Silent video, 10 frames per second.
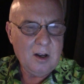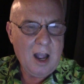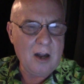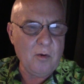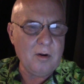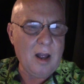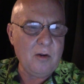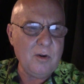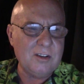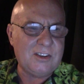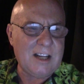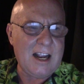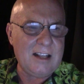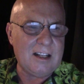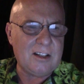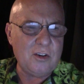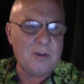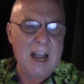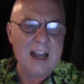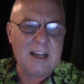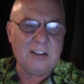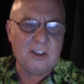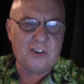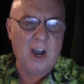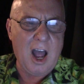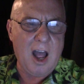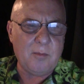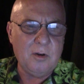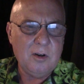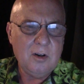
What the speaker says: I don't want to say that you can't get the job